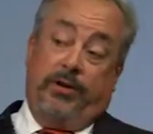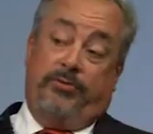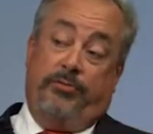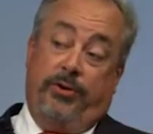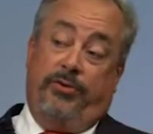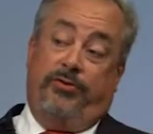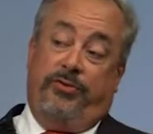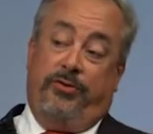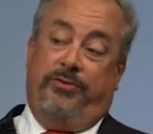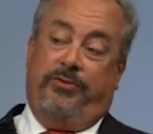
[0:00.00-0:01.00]
have to
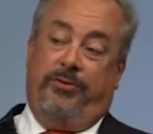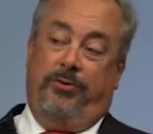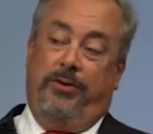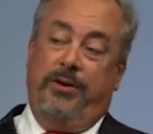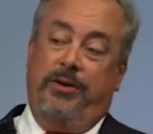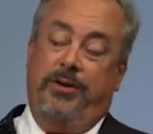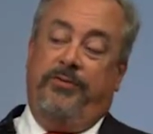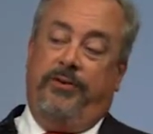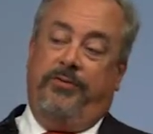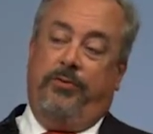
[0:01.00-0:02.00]
register. So
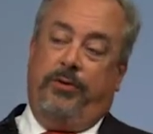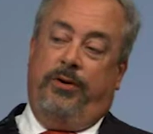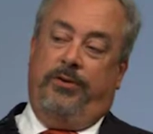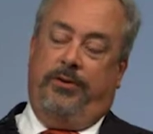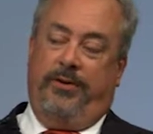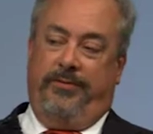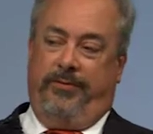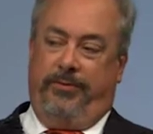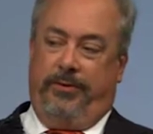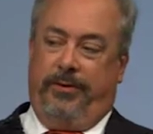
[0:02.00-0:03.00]
even if you wanted to
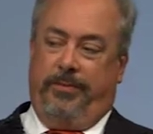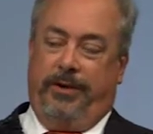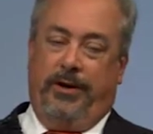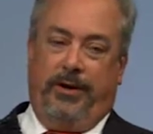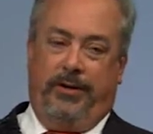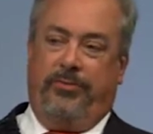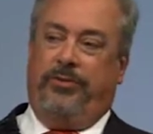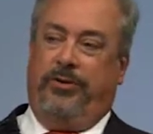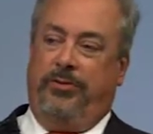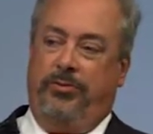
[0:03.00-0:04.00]
have buy
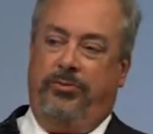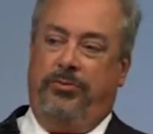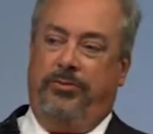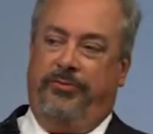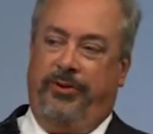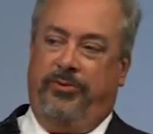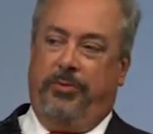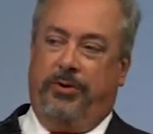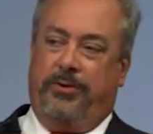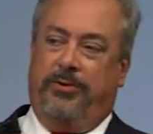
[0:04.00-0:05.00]
ads on YouTube or
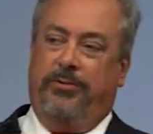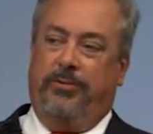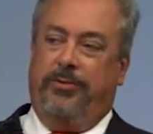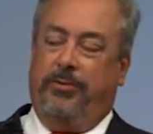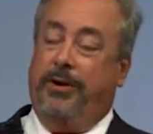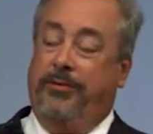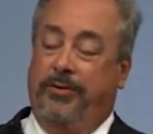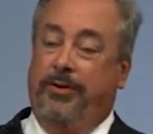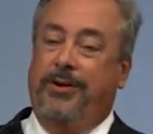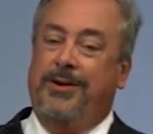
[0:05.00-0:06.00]
Facebook or
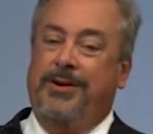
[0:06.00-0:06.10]
whatever,